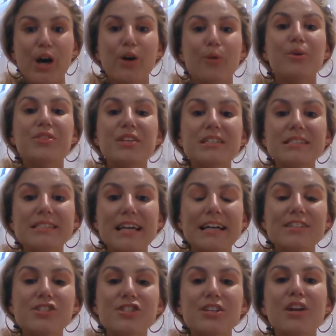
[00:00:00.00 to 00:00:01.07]
with the
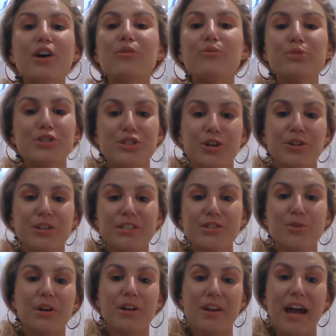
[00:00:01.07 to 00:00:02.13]
intention of returning
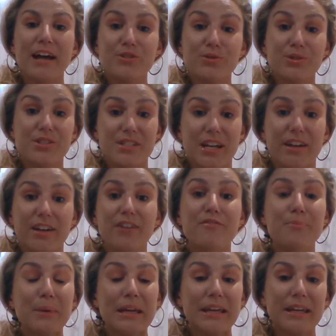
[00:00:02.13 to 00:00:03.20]
to our natural state
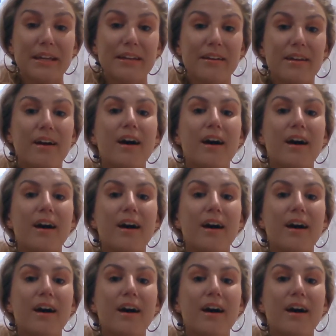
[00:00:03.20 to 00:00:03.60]
of being,